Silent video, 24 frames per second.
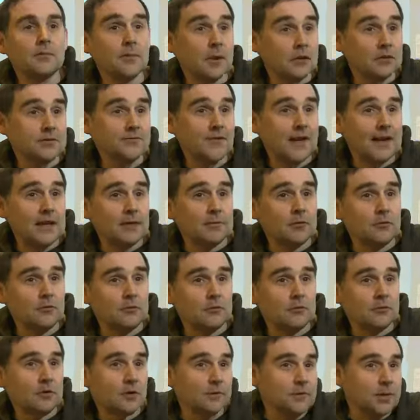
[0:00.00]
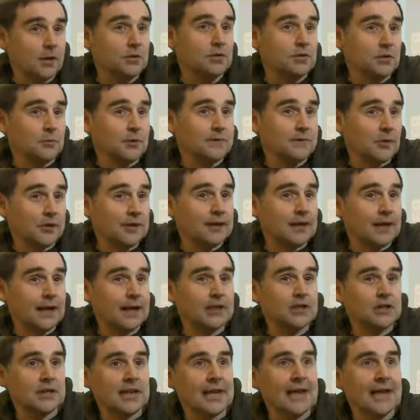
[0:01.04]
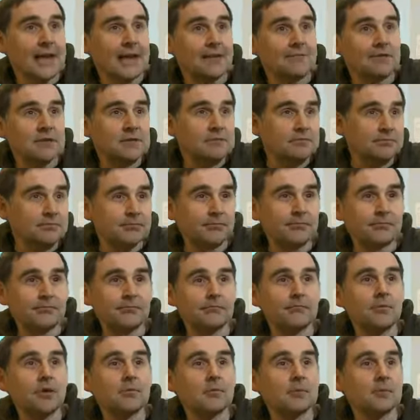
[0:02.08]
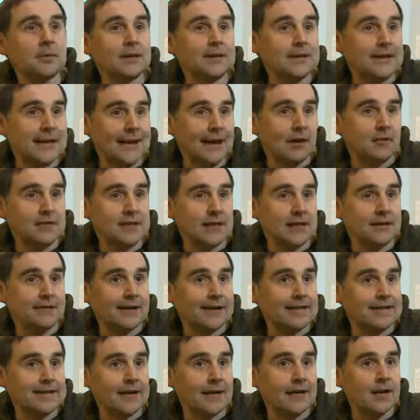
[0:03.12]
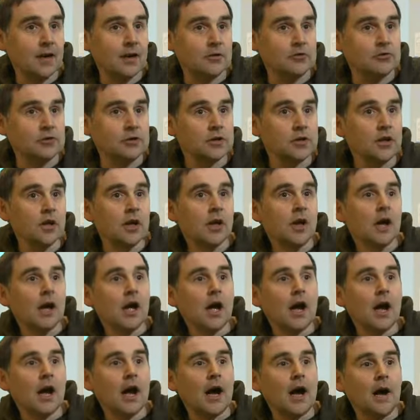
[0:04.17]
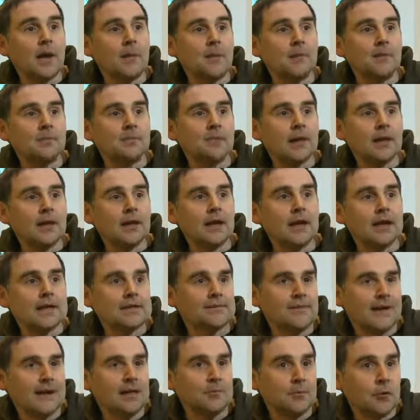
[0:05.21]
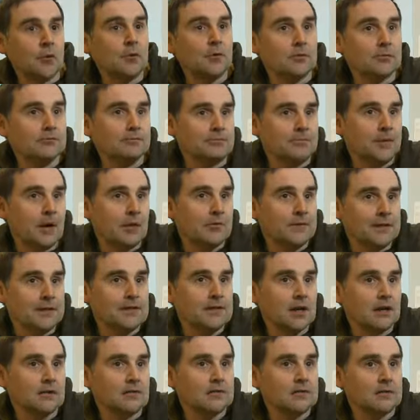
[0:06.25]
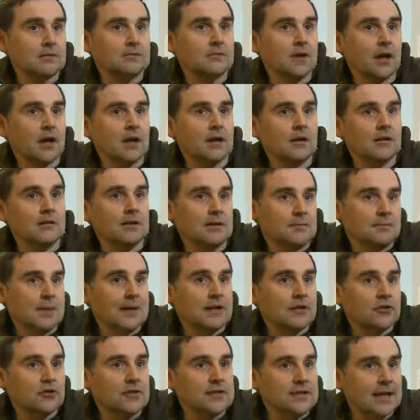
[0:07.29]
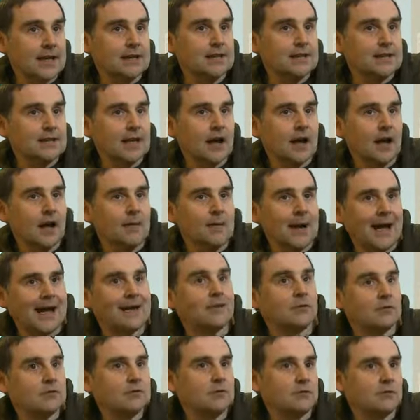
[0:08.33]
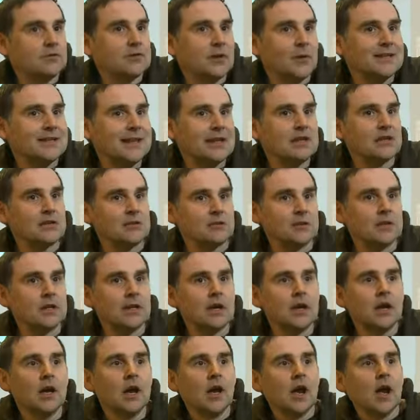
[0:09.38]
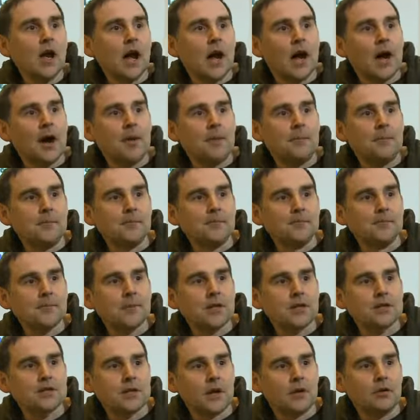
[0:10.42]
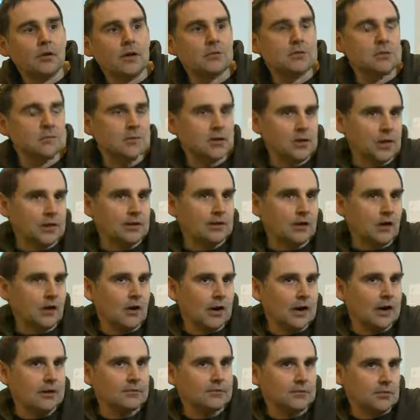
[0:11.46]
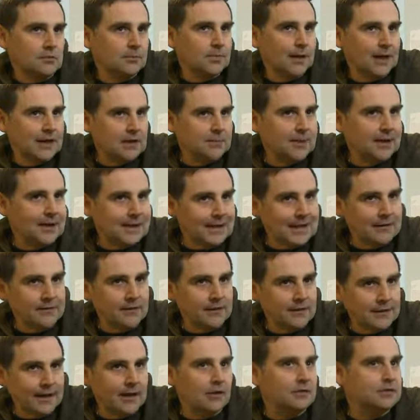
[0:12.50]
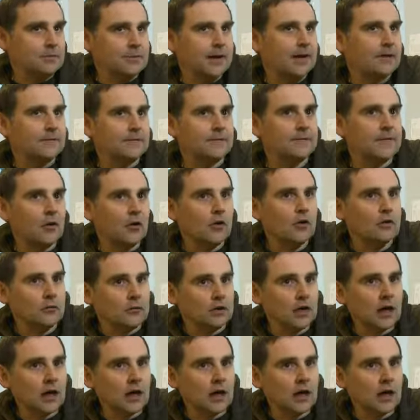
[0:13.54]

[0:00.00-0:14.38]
most valuable computer that we've got in the collection here is probably the Altair 8800. It's valuable both in terms of monetary sense and also its history. So it was a machine that I sort of paid about £11,000 for